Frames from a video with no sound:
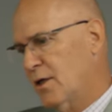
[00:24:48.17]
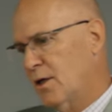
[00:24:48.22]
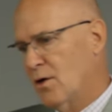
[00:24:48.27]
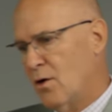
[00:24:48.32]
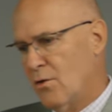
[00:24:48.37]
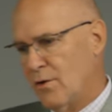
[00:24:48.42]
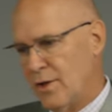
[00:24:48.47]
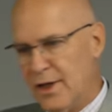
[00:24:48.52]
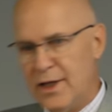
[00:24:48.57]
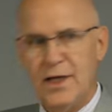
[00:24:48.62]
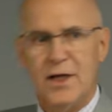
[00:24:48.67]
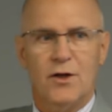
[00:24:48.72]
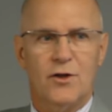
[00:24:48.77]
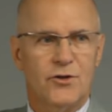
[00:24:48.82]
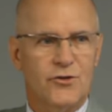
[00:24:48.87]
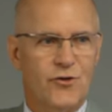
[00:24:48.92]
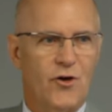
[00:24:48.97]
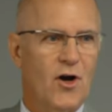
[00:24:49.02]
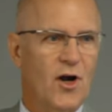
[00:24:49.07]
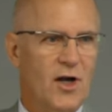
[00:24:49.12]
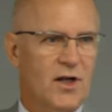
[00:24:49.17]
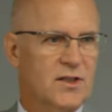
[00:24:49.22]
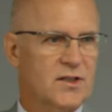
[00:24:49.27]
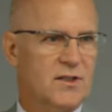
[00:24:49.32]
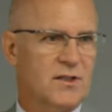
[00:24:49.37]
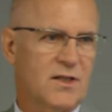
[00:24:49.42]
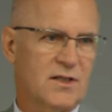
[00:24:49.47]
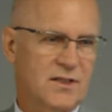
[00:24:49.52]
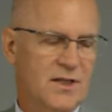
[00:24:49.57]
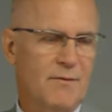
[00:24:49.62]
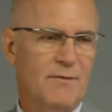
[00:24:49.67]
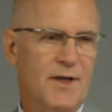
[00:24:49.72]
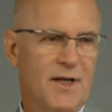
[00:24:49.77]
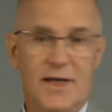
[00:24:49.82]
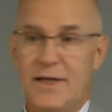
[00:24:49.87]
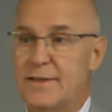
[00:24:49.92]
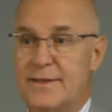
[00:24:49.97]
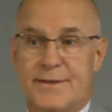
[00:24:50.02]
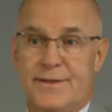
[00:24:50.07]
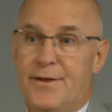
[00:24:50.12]
you know, illegal drugs, because I mean,
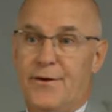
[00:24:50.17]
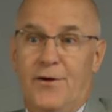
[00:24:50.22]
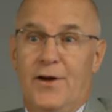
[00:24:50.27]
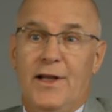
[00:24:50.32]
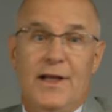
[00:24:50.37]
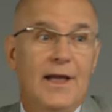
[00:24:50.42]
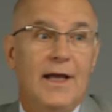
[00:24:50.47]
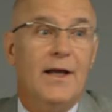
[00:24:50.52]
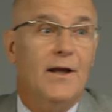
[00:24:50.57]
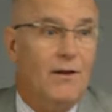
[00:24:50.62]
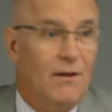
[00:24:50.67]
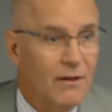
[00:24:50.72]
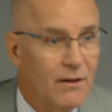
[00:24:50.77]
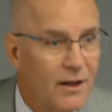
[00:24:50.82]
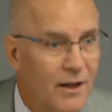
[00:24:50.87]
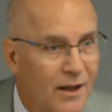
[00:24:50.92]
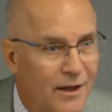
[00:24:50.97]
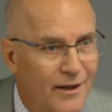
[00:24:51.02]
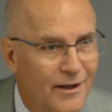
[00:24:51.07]
it's, they're illegal.